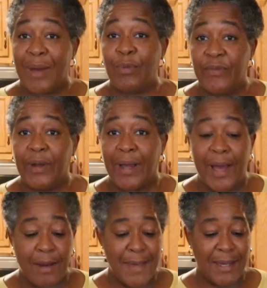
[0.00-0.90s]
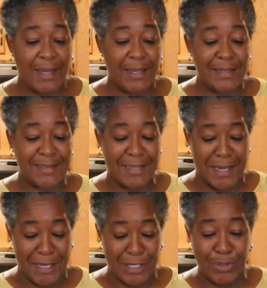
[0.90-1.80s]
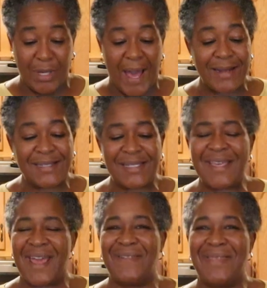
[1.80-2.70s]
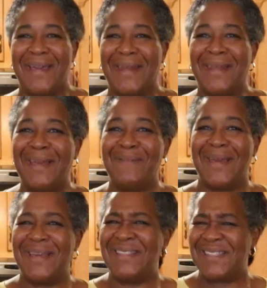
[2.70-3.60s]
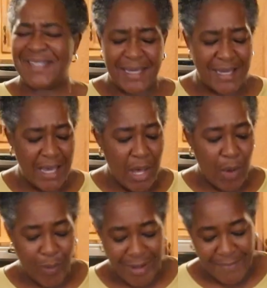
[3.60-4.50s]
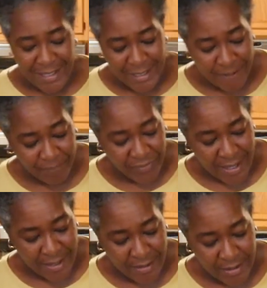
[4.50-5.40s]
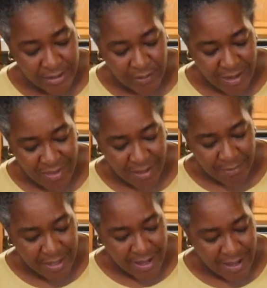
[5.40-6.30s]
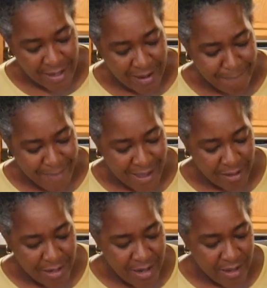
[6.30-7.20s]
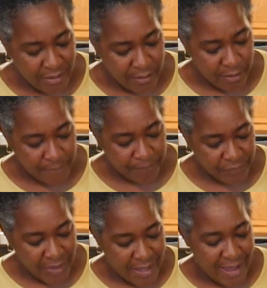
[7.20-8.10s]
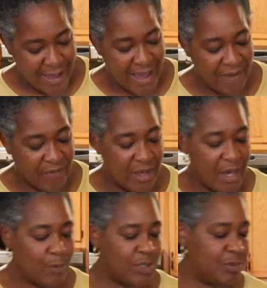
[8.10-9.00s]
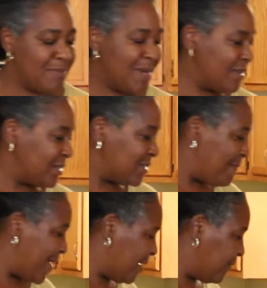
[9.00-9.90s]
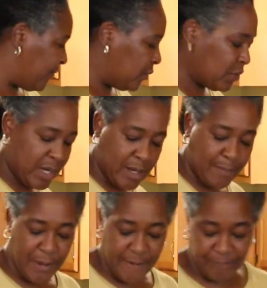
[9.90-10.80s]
I will figure out how to make it because you kind of see everything, and I like when I can see what I'm eating. And so I think I'm gonna add about another half a cup, which would make this about a full cup